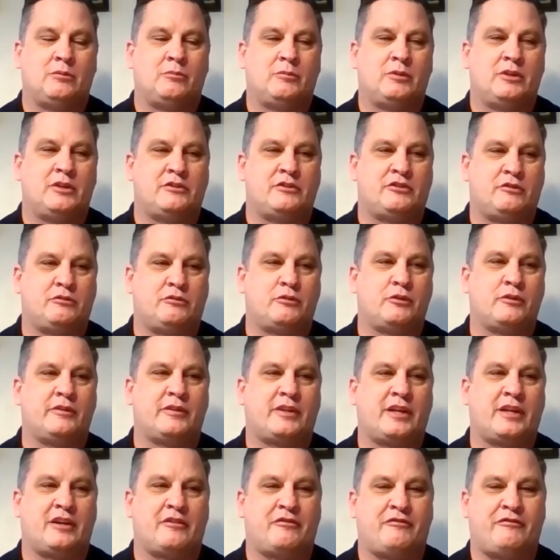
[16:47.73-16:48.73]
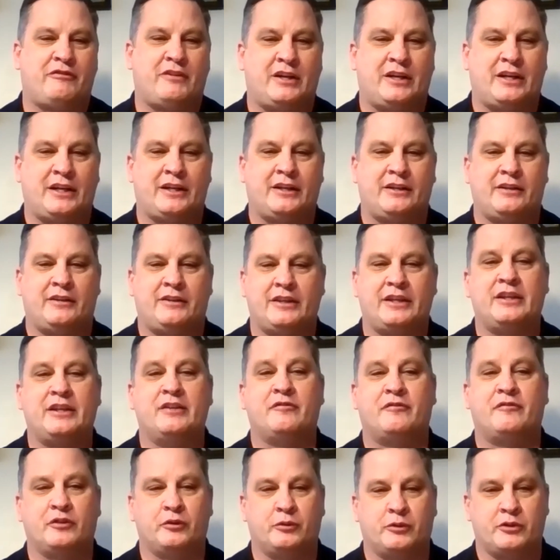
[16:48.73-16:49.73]
is you've really got to find the
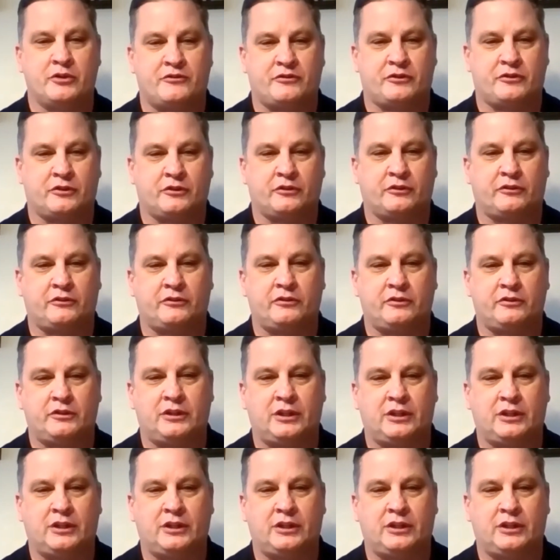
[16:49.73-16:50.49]
influencers